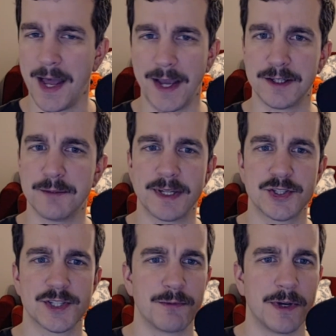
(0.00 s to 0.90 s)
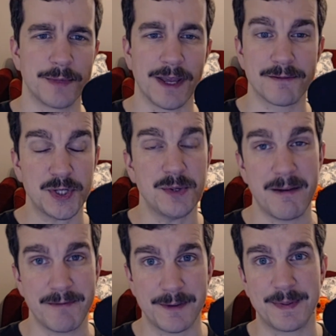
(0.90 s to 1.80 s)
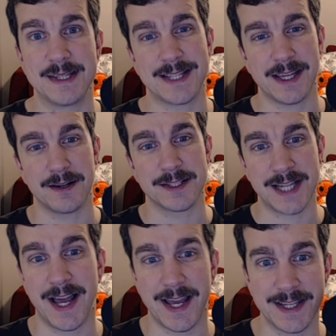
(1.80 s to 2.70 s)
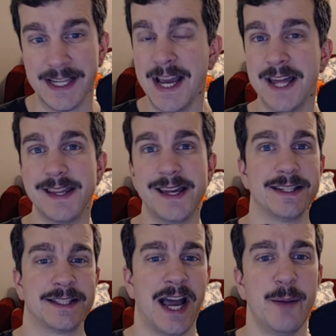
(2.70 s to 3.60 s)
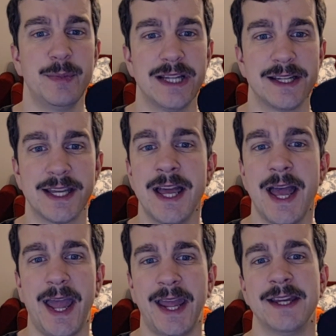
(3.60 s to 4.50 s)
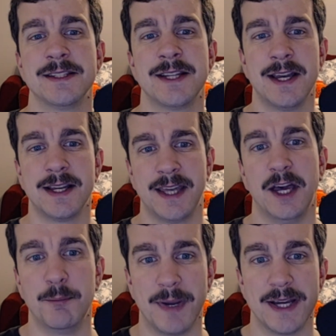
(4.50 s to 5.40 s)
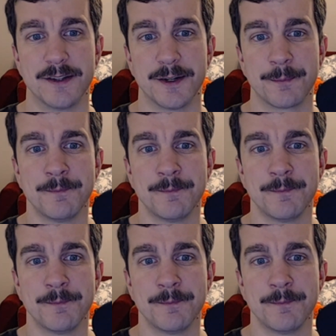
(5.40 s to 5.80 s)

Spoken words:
We have 2 MVPs. They are tied. That is Kamalani and Kelpminder.